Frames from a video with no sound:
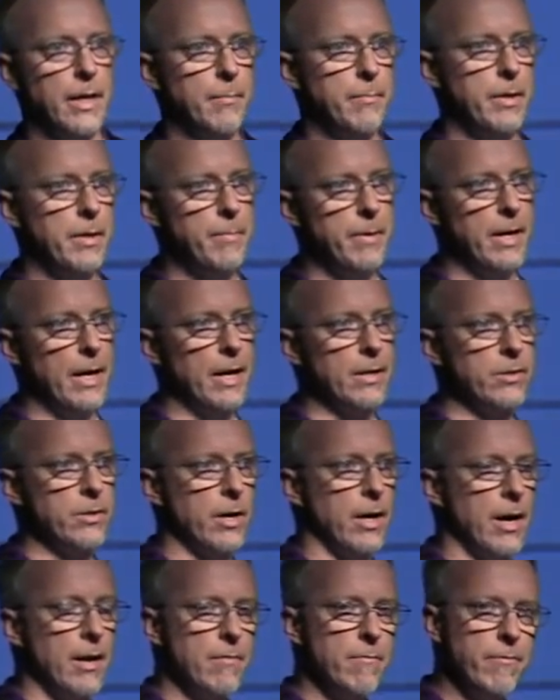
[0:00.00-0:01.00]
a
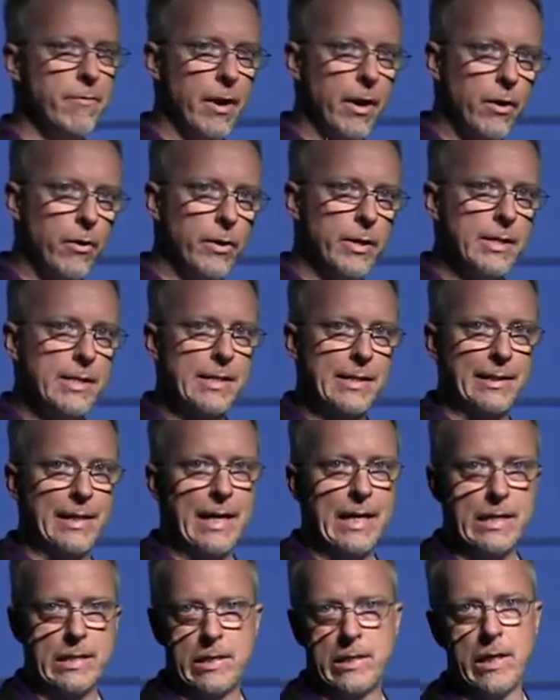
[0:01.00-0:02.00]
BBS on very
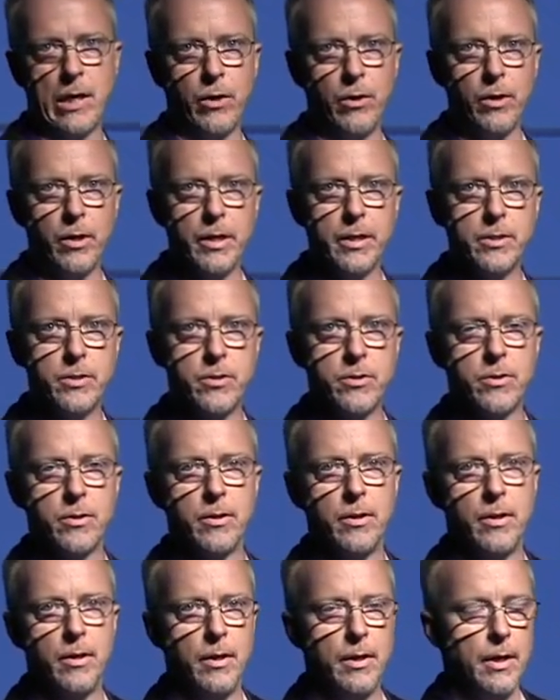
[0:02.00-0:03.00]
slate steroids.
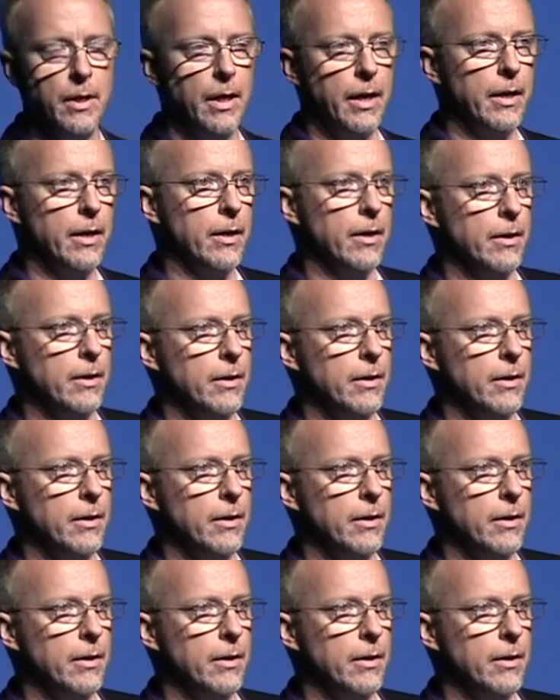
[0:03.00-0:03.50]
And